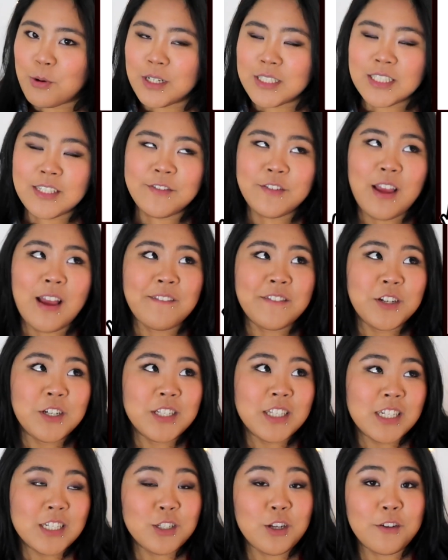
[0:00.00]
points if you have your
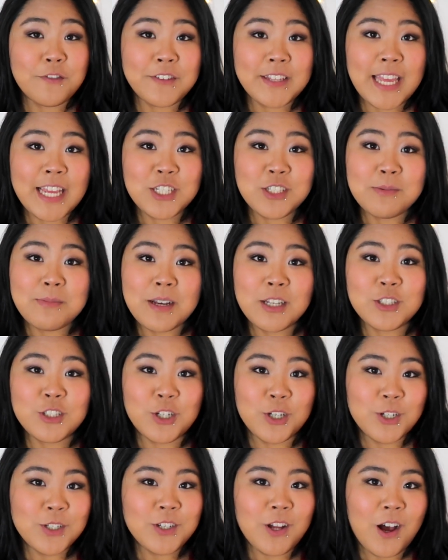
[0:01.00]
little notification bell
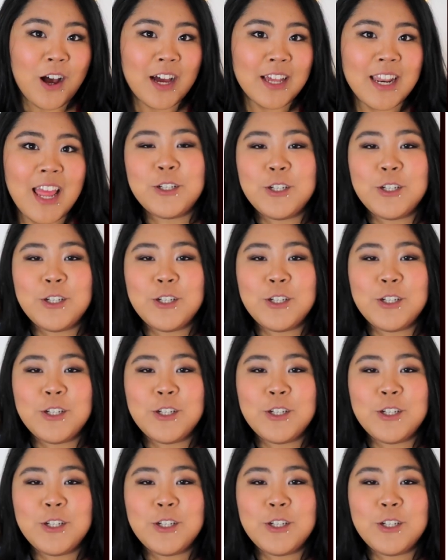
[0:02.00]
turned on.